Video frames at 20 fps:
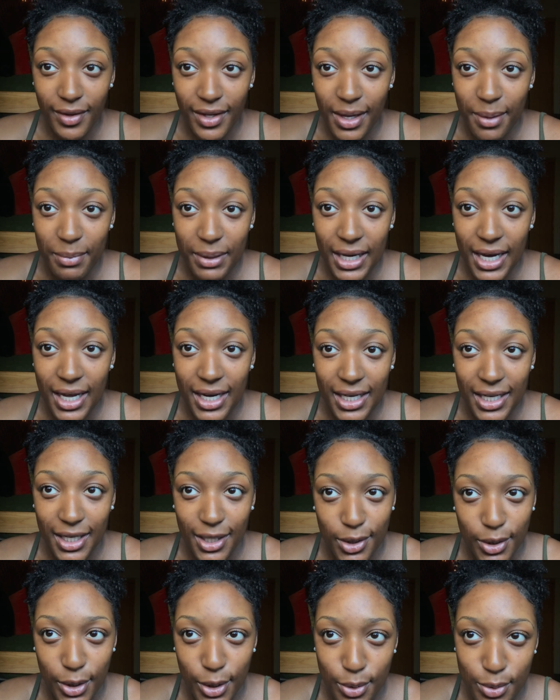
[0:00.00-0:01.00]
I'm gonna kind of
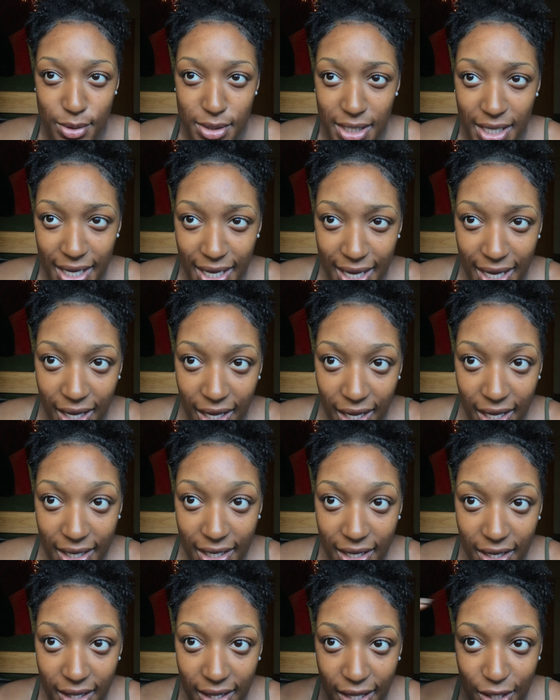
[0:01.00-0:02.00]
get close. Yeah,